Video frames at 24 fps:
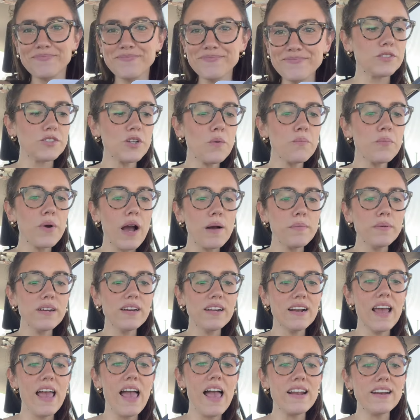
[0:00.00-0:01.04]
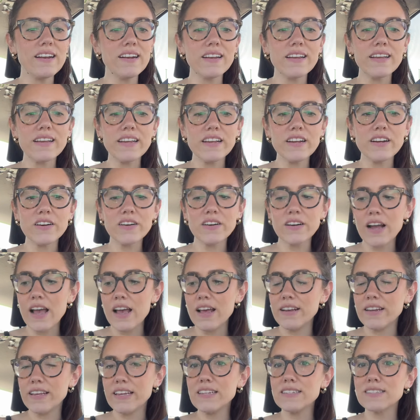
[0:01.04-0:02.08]
So I'm probably gonna edit here
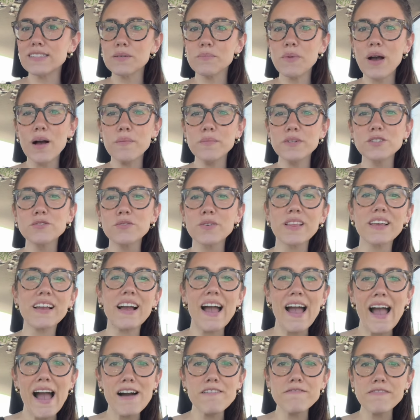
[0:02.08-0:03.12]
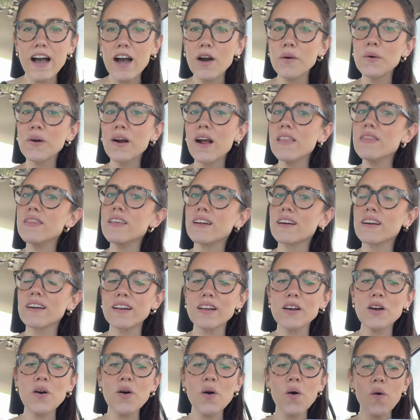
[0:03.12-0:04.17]
and eat some hummus for like a half hour, and then I'm
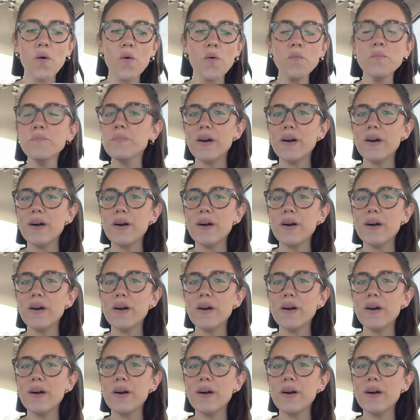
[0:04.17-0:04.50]
gonna go home.